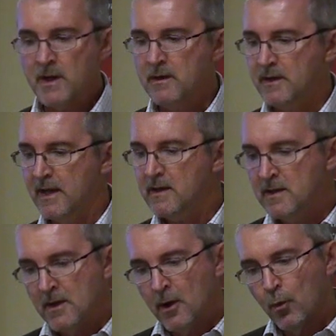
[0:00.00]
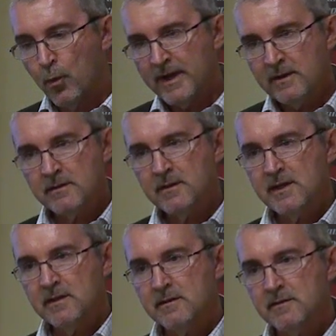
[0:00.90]
Okay, when
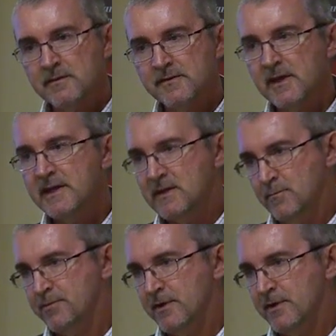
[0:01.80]
the slaking